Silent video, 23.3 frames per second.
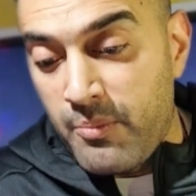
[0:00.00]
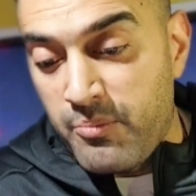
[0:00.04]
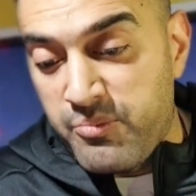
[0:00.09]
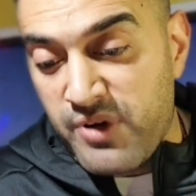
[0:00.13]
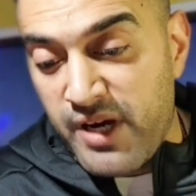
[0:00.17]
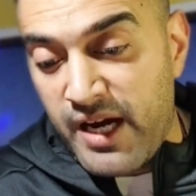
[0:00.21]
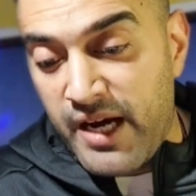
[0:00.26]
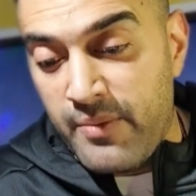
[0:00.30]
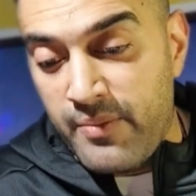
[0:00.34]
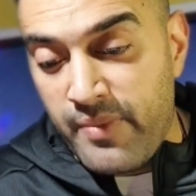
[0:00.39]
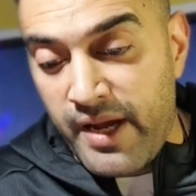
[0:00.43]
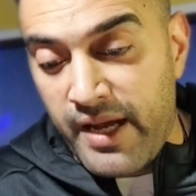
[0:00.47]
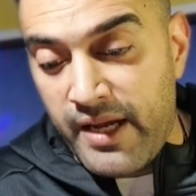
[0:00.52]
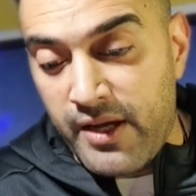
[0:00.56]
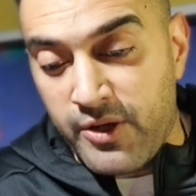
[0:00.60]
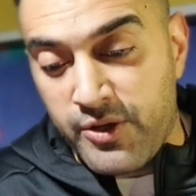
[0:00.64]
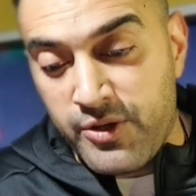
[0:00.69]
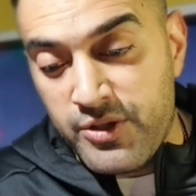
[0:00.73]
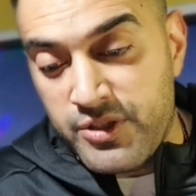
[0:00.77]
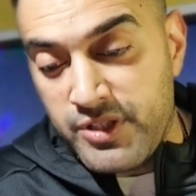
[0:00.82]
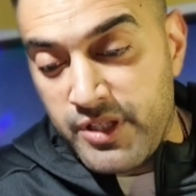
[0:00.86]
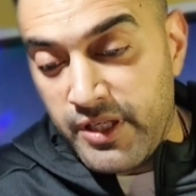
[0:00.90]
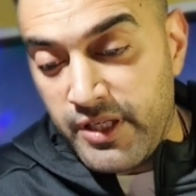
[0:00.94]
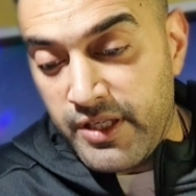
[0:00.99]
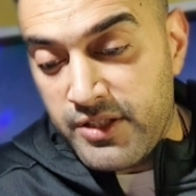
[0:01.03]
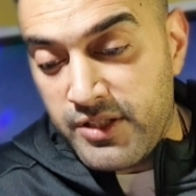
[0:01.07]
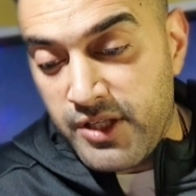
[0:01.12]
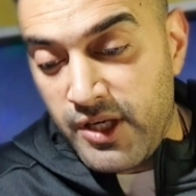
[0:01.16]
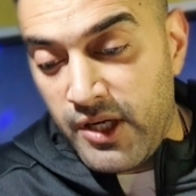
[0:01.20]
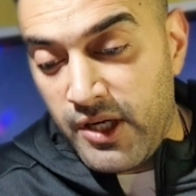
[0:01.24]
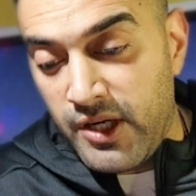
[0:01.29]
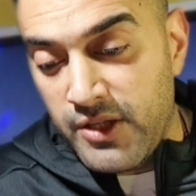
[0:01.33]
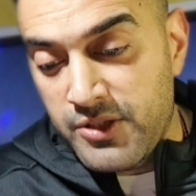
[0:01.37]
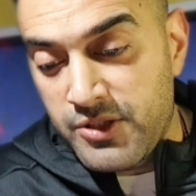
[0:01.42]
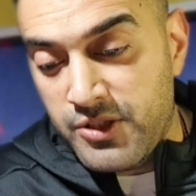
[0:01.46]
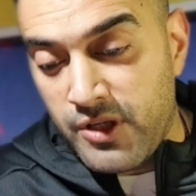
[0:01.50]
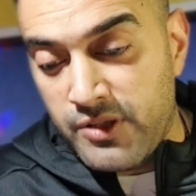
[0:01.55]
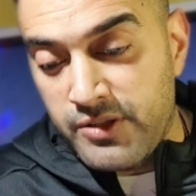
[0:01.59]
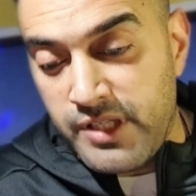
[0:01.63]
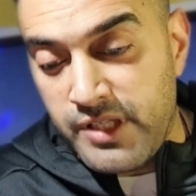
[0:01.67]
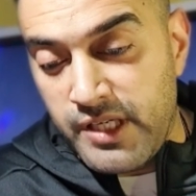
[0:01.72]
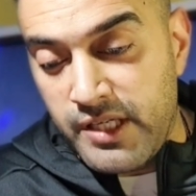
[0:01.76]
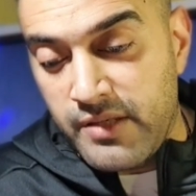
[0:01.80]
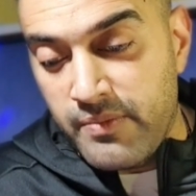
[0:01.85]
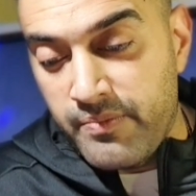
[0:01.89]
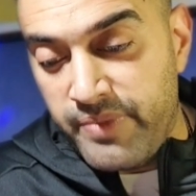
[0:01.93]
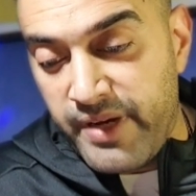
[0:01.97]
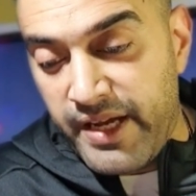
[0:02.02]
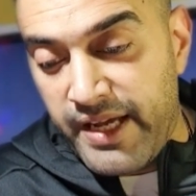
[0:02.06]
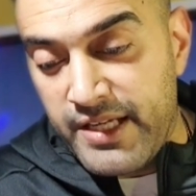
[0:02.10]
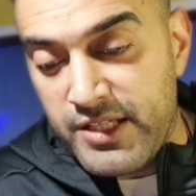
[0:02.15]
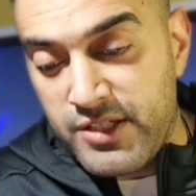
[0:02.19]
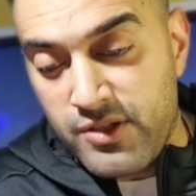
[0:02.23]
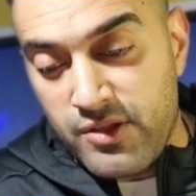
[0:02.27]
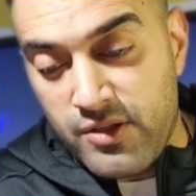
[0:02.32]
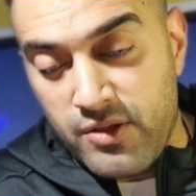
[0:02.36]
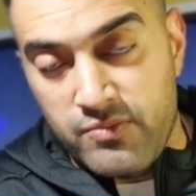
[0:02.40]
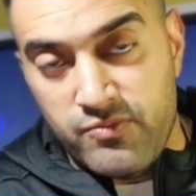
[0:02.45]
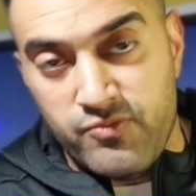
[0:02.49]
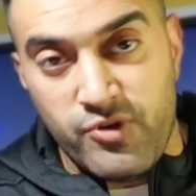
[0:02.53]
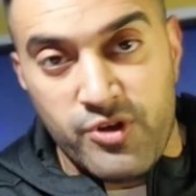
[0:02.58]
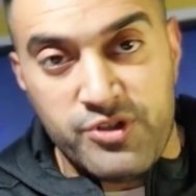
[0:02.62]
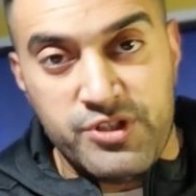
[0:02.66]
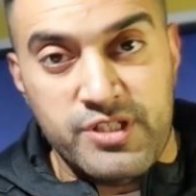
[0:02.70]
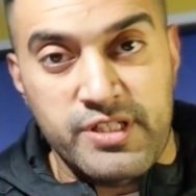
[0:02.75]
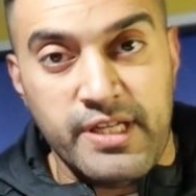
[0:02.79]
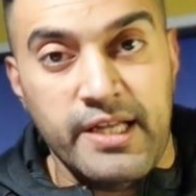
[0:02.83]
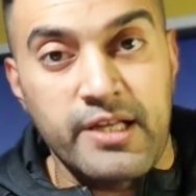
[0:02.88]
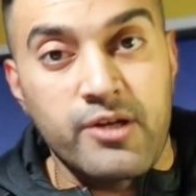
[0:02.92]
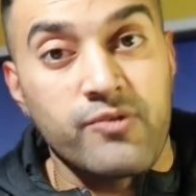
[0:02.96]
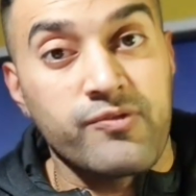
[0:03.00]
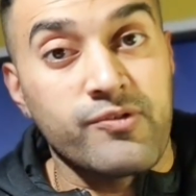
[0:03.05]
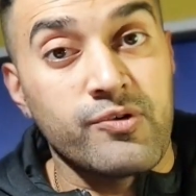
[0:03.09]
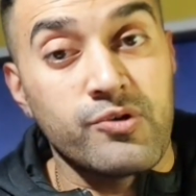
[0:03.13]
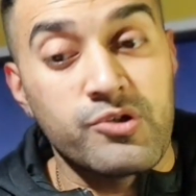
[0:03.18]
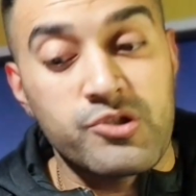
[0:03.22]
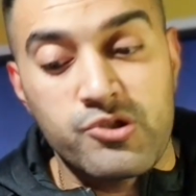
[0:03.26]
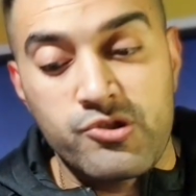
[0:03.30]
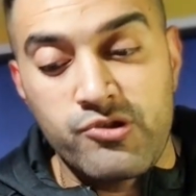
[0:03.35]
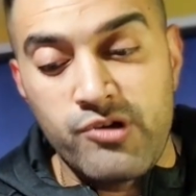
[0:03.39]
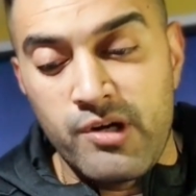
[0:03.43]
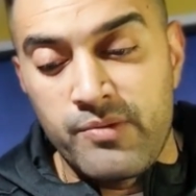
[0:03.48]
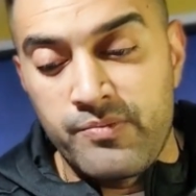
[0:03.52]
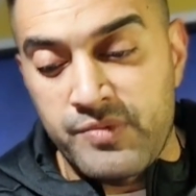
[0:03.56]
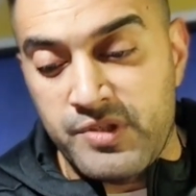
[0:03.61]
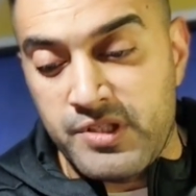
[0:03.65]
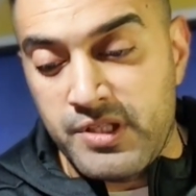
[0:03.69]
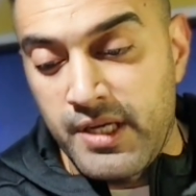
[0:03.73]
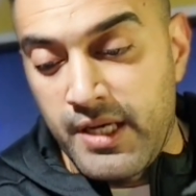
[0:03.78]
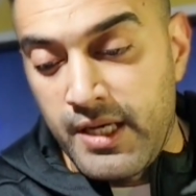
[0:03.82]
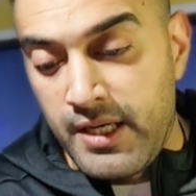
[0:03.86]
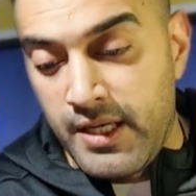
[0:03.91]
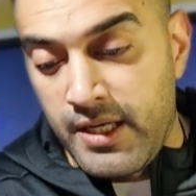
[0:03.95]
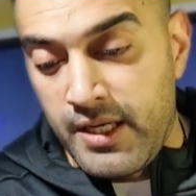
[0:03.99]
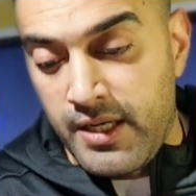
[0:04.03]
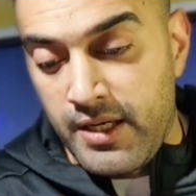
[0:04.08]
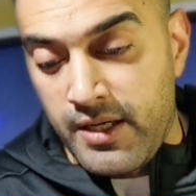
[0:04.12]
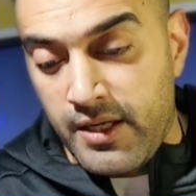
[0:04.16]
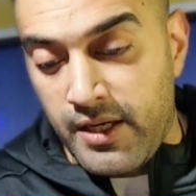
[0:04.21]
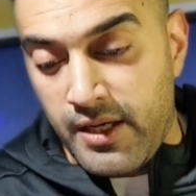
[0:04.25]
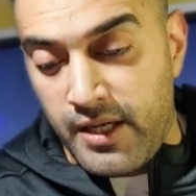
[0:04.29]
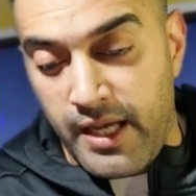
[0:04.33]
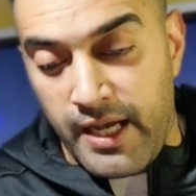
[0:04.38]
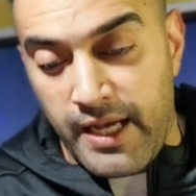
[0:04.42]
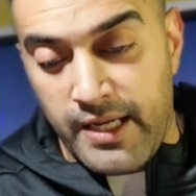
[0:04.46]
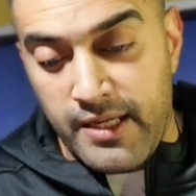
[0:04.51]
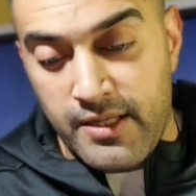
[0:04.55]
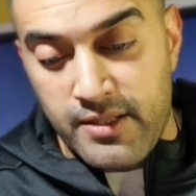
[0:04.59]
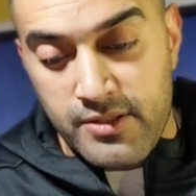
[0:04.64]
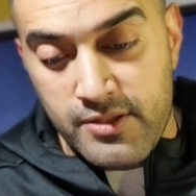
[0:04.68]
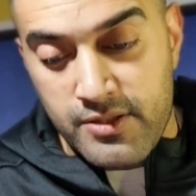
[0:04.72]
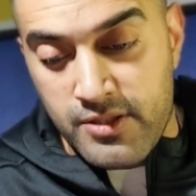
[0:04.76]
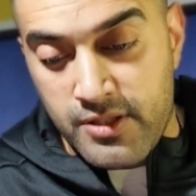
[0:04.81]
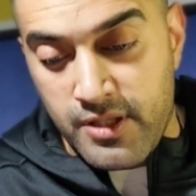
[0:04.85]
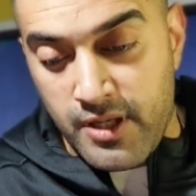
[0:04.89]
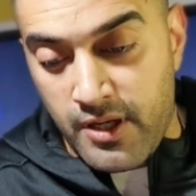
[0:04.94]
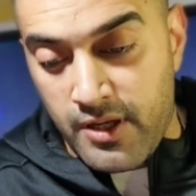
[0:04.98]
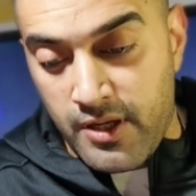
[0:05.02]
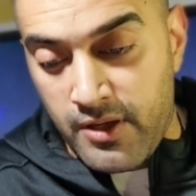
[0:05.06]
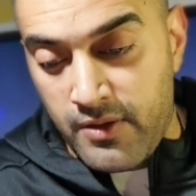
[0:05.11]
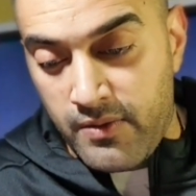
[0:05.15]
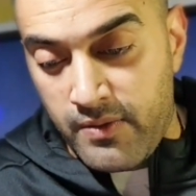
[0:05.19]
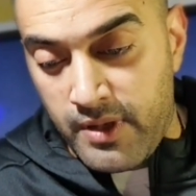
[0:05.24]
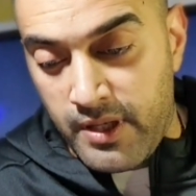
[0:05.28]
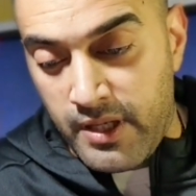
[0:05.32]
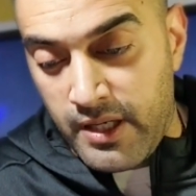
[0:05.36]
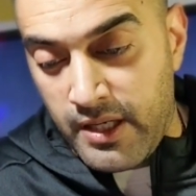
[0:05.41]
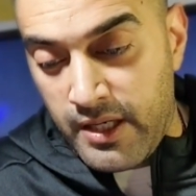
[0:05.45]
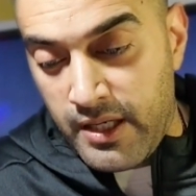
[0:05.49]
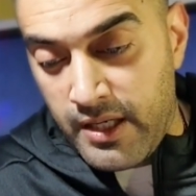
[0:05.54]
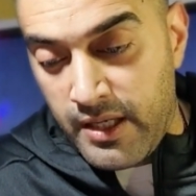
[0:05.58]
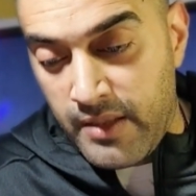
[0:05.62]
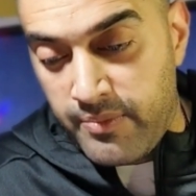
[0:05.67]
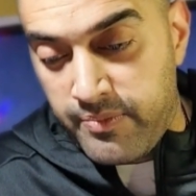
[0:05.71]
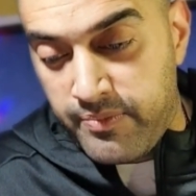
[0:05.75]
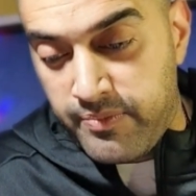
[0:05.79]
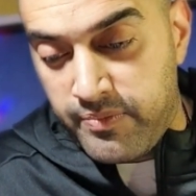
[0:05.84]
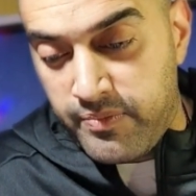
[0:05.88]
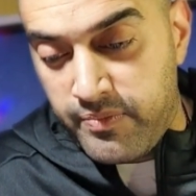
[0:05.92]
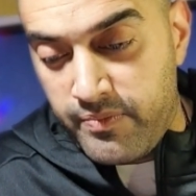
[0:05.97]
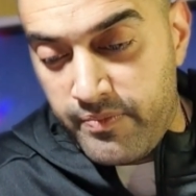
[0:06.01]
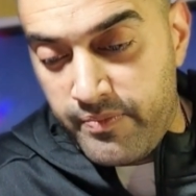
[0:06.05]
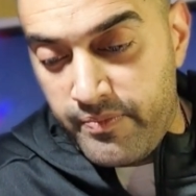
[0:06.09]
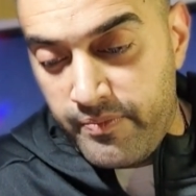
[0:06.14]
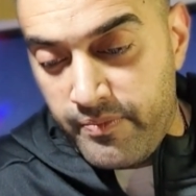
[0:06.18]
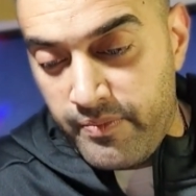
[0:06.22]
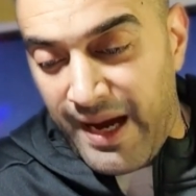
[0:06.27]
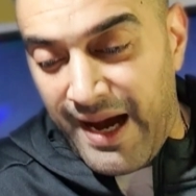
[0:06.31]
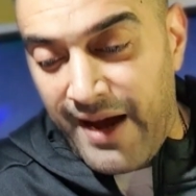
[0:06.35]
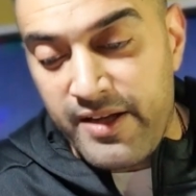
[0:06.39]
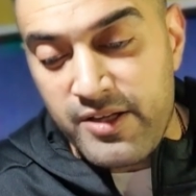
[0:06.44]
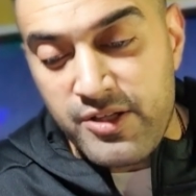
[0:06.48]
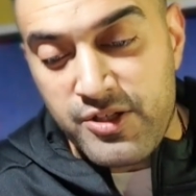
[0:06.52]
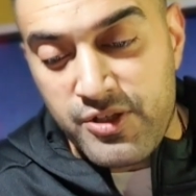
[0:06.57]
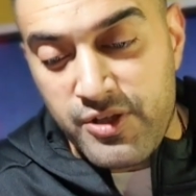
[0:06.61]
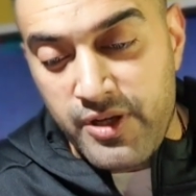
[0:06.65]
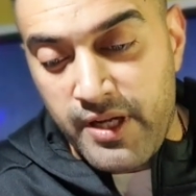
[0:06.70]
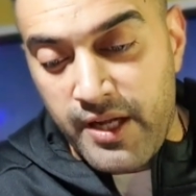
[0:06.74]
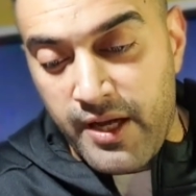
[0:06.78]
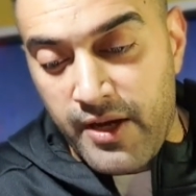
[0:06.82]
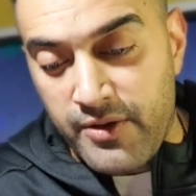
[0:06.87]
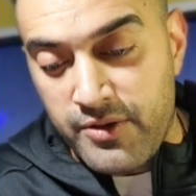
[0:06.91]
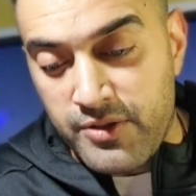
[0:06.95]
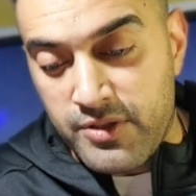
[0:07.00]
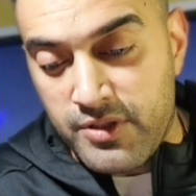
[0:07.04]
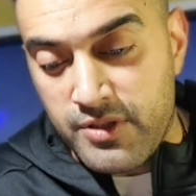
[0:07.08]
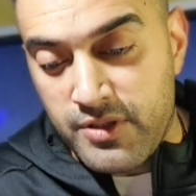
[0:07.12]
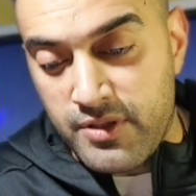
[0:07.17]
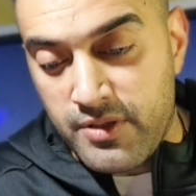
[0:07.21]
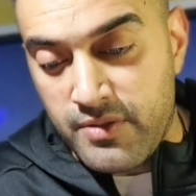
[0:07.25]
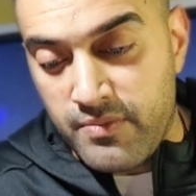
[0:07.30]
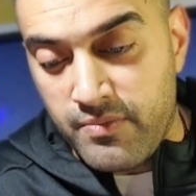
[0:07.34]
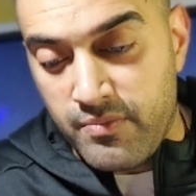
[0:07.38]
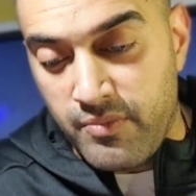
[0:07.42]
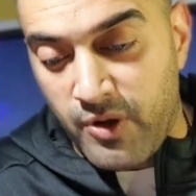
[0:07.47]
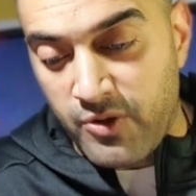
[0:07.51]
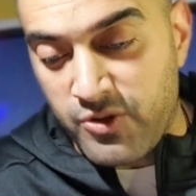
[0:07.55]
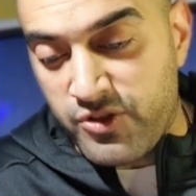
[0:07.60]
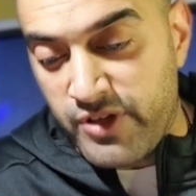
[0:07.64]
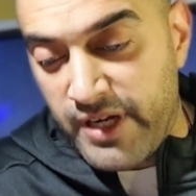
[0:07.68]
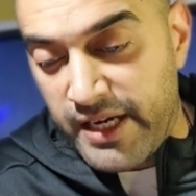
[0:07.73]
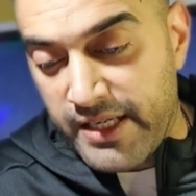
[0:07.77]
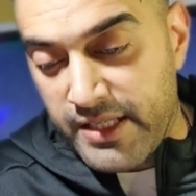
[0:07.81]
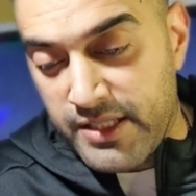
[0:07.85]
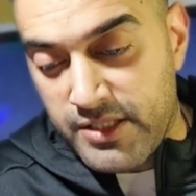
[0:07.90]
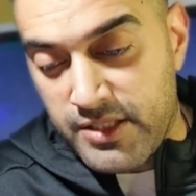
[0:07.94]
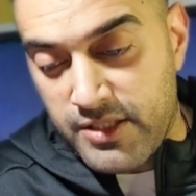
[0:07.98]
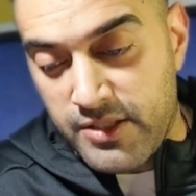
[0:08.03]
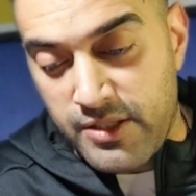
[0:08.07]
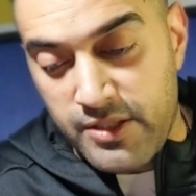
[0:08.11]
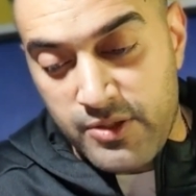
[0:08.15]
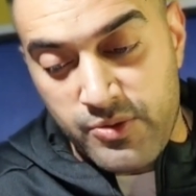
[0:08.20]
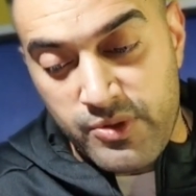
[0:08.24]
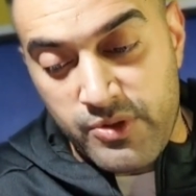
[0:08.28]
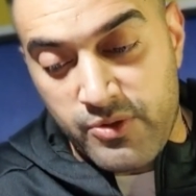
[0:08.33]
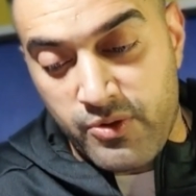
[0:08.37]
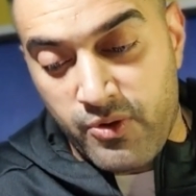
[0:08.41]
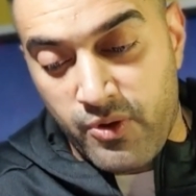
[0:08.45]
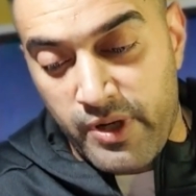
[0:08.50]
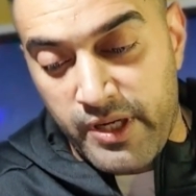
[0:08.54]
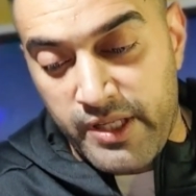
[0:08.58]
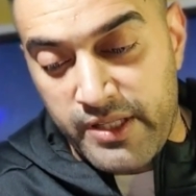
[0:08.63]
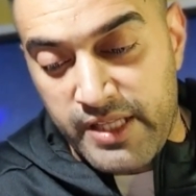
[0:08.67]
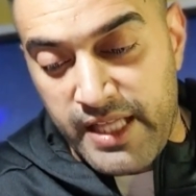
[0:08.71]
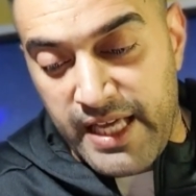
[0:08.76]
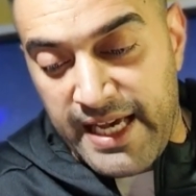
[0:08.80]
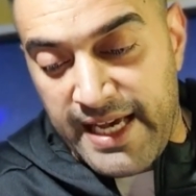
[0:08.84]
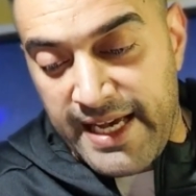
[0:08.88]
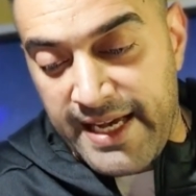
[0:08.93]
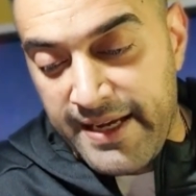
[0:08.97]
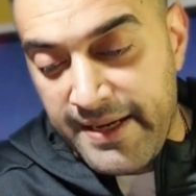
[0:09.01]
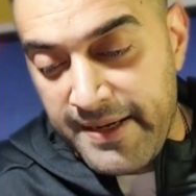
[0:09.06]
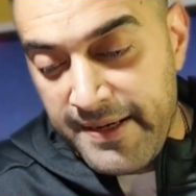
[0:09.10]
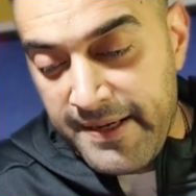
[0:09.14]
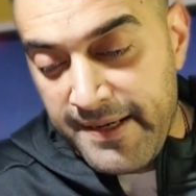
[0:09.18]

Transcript: Brian May, acoustic guitar, John Deacon, bass, Roger Taylor, of course, drums. Okay, so Martin Studios, Montrex, is recorded there.